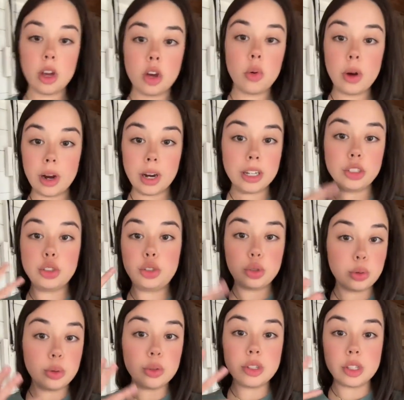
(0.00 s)
Whereas
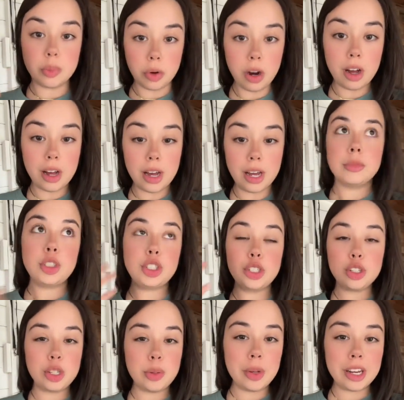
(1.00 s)
Jules LeBron, she
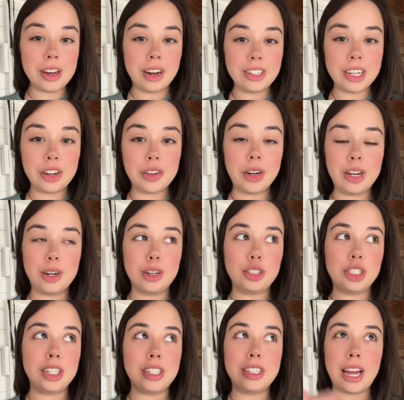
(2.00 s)
used to be a content creator.
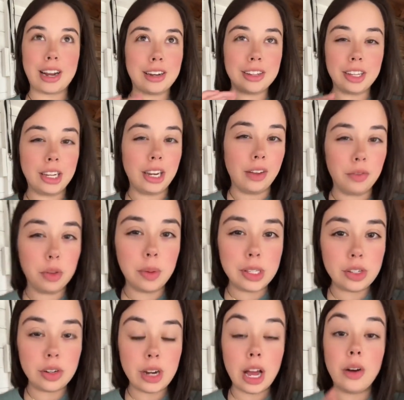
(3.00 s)
She's technically an
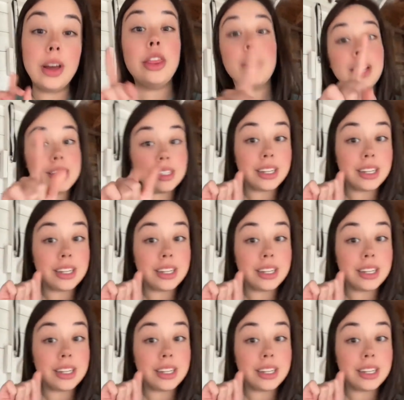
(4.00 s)
influencer now, and there is a